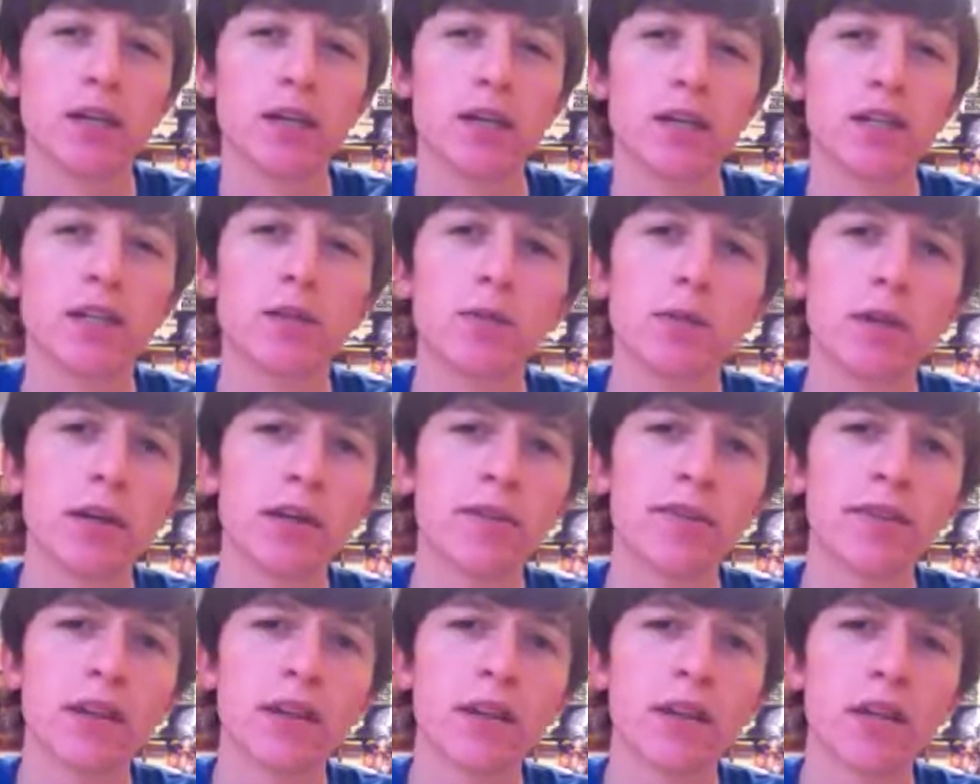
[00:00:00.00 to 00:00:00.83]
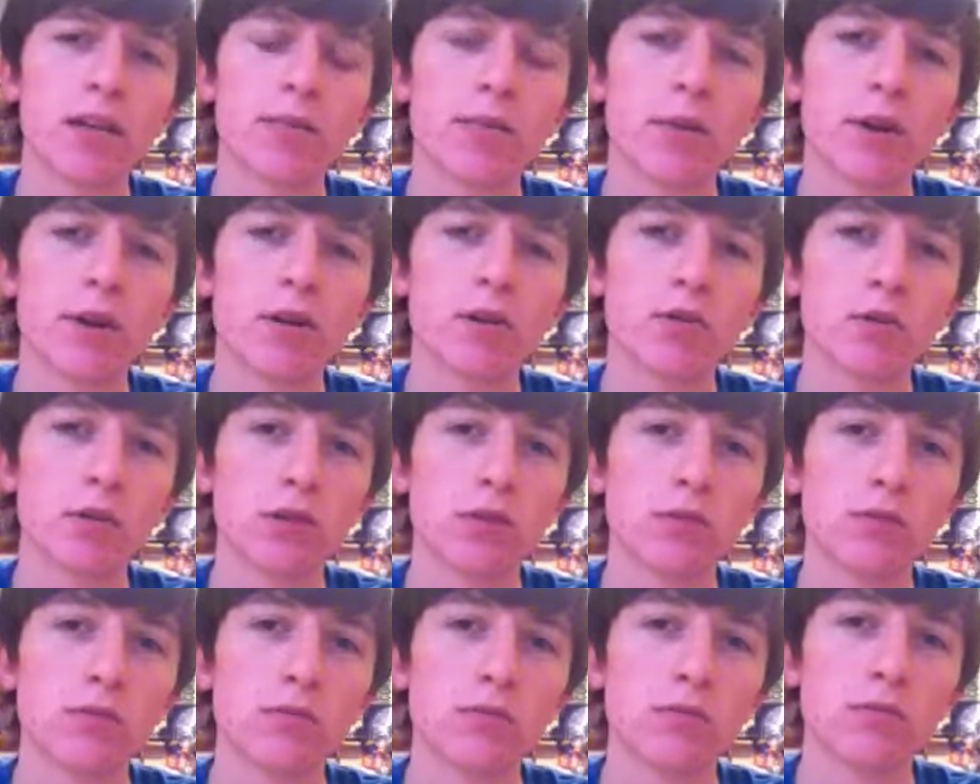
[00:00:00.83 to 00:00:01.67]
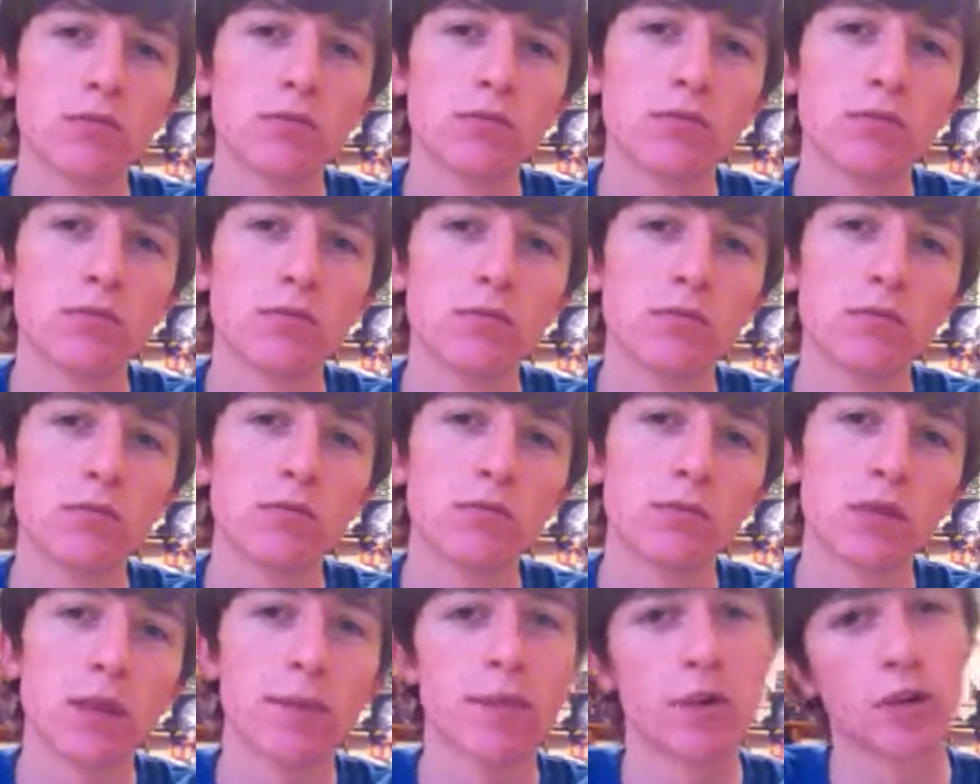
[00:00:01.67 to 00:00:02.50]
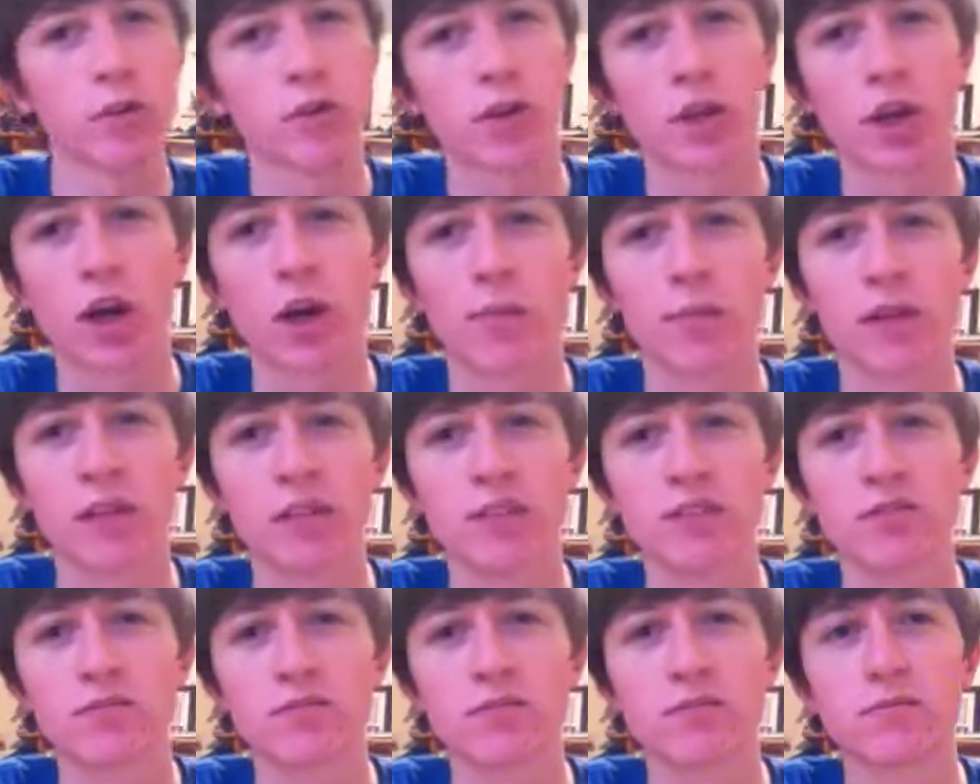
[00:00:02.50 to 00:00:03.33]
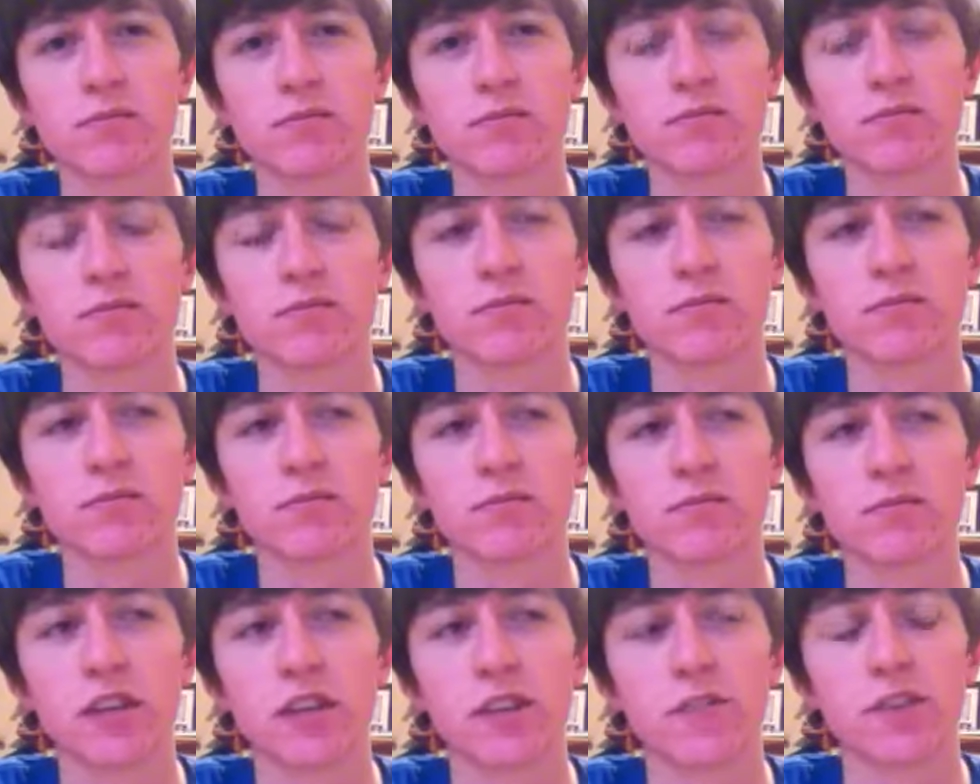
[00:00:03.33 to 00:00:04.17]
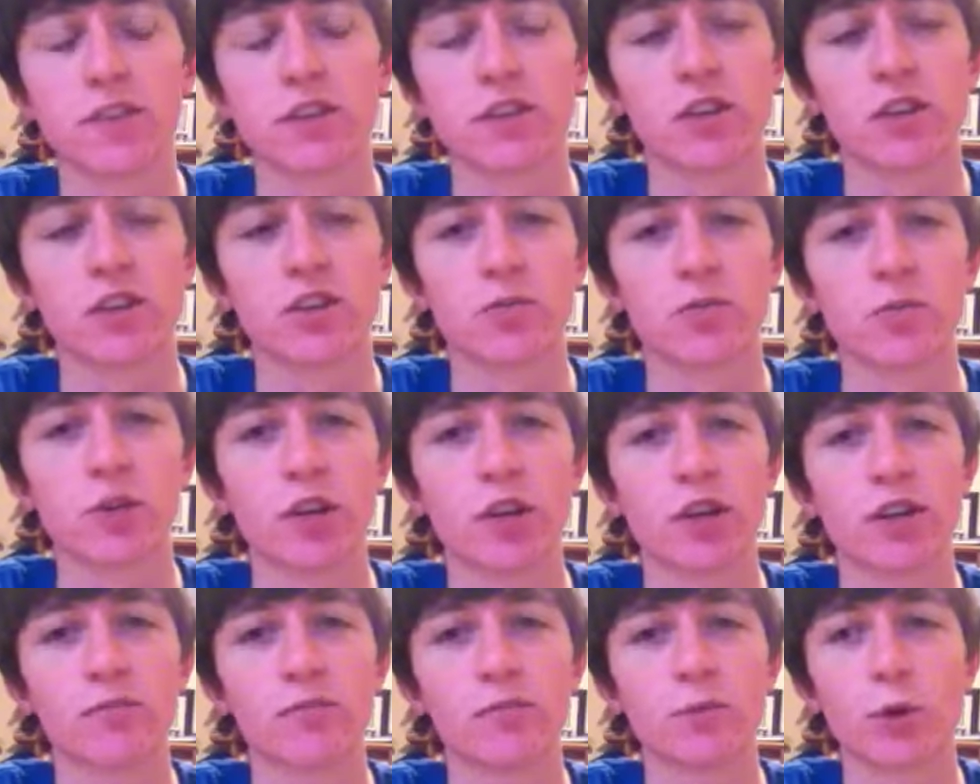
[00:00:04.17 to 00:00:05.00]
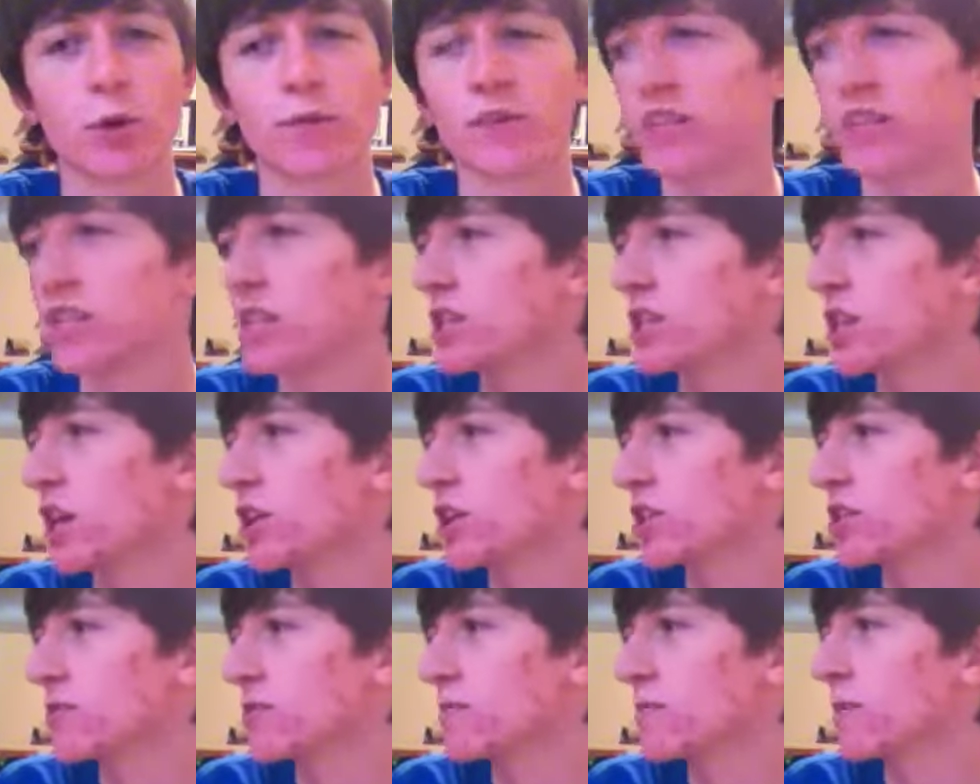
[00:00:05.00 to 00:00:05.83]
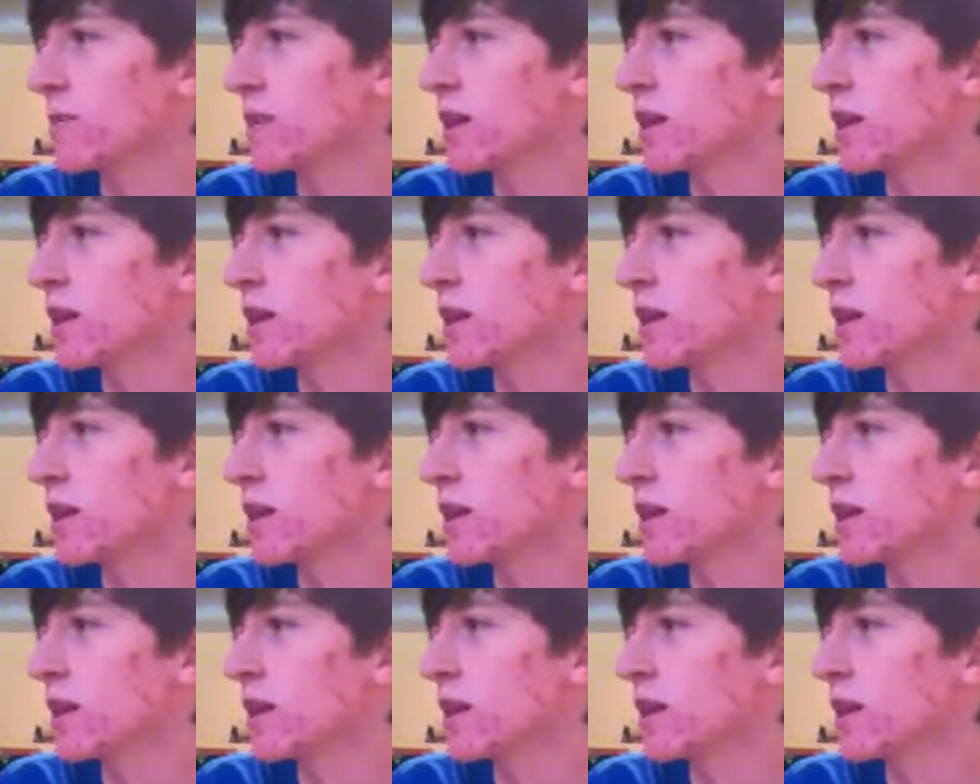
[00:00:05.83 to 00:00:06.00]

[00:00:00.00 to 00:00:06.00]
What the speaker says: Does anyone have the Kingdom Hearts one? Let me know in the comments if it's awesome or not, or if it sucks.